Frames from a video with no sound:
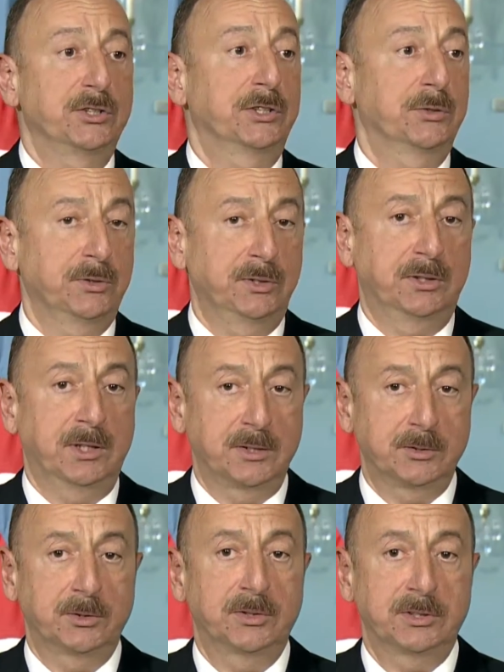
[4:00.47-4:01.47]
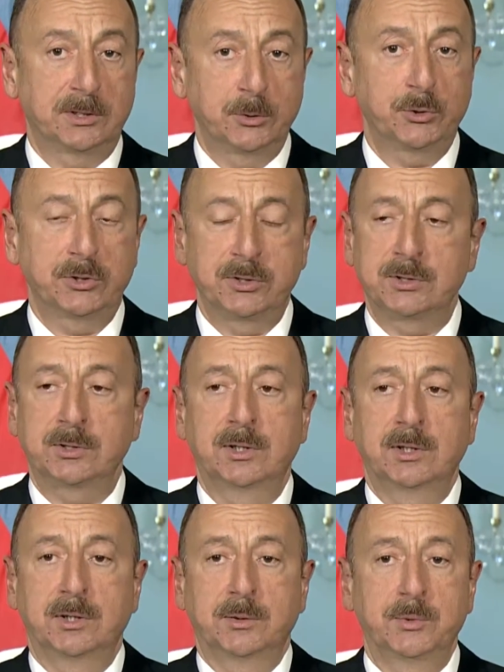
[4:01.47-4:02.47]
Security Council resolutions
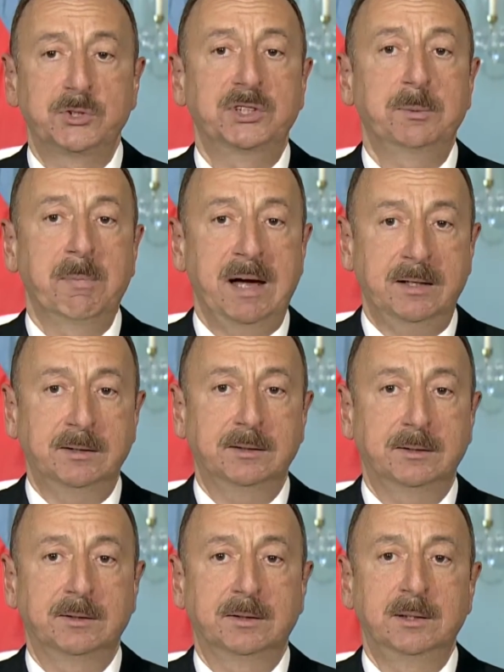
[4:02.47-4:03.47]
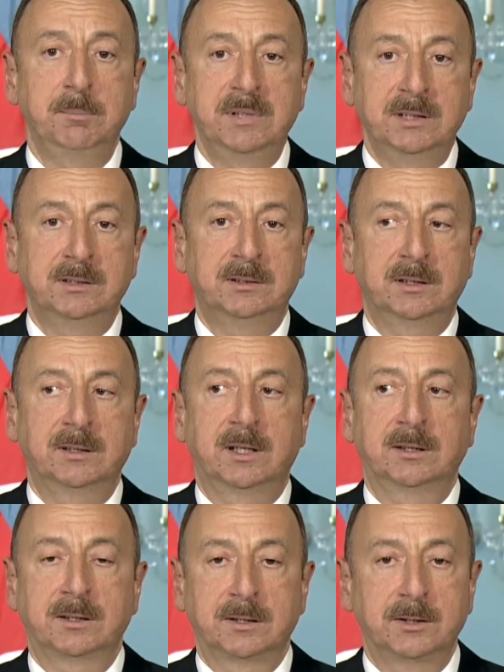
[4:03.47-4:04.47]
which demand immediate and
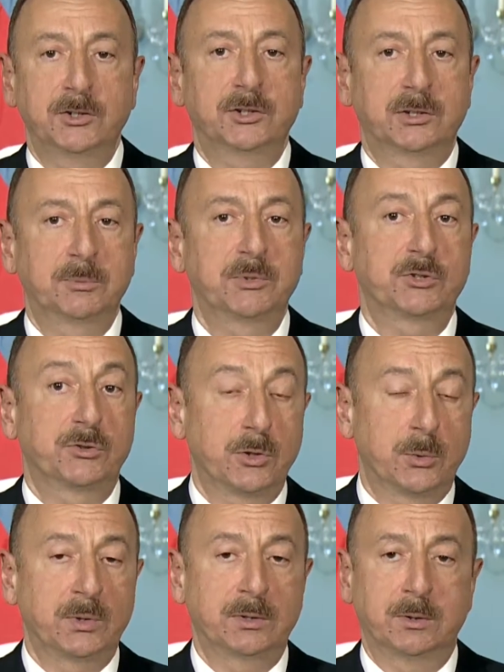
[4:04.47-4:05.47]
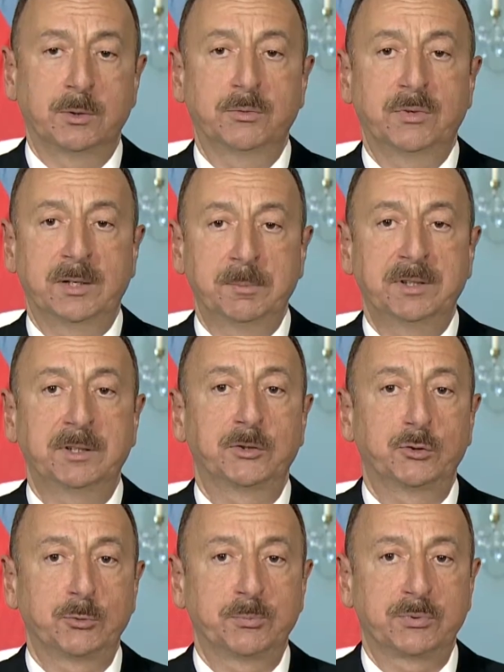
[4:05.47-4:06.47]
unconditional withdrawal of
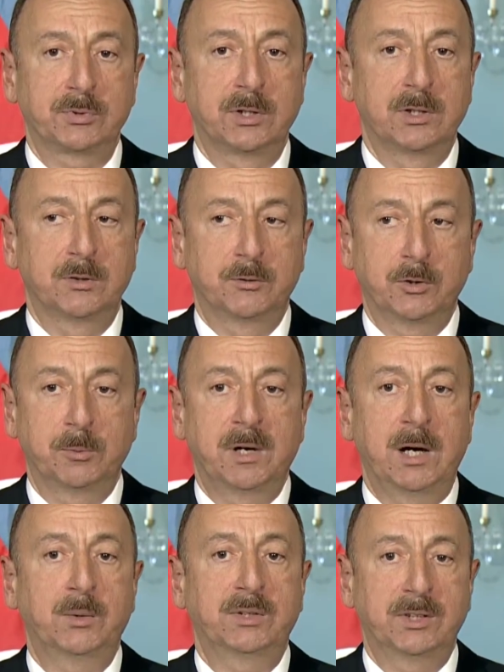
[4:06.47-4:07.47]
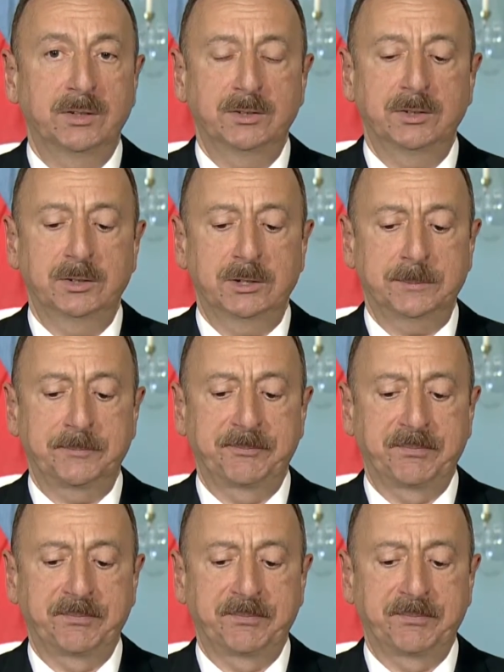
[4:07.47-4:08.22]
Armenian troops from our territories.